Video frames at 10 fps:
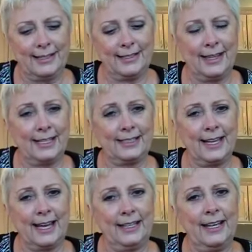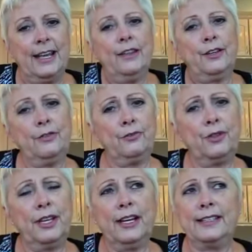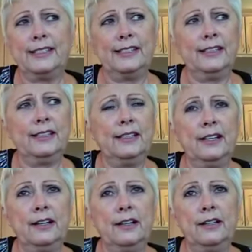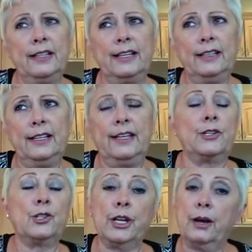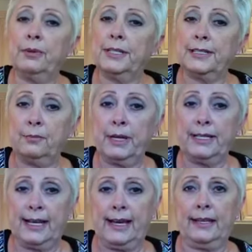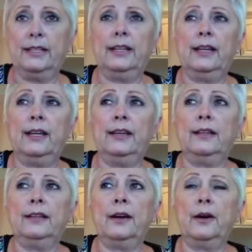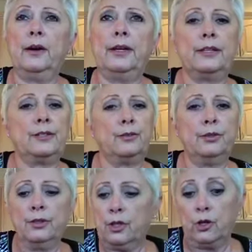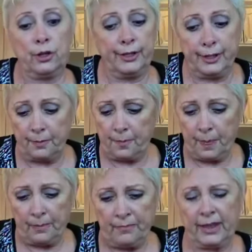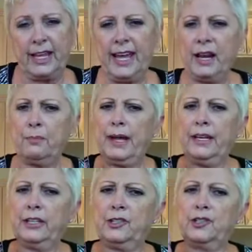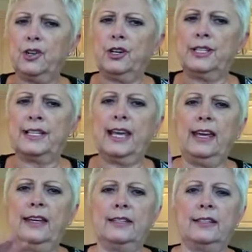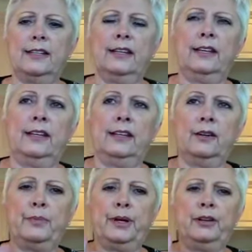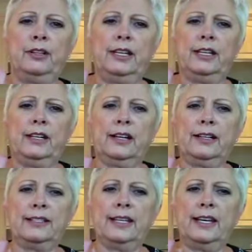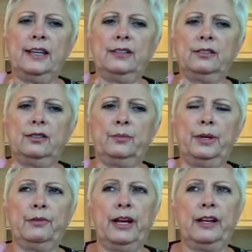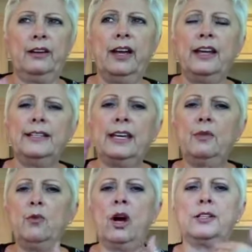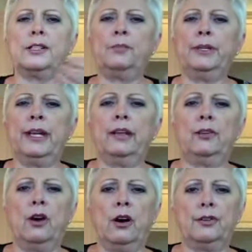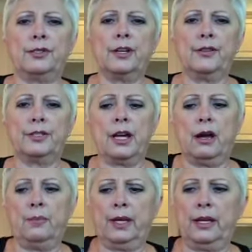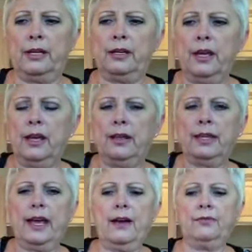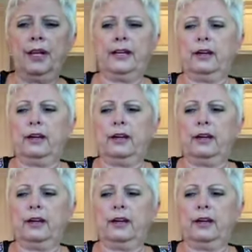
so that's that. The other thing I did uh, lately, yesterday, I went to see my dad, and uh, he's doing good. He had a bandage on his hand, and uh, apparently he cut his hand a little bit right here. So he walks up and down the halls all the time, and he they have like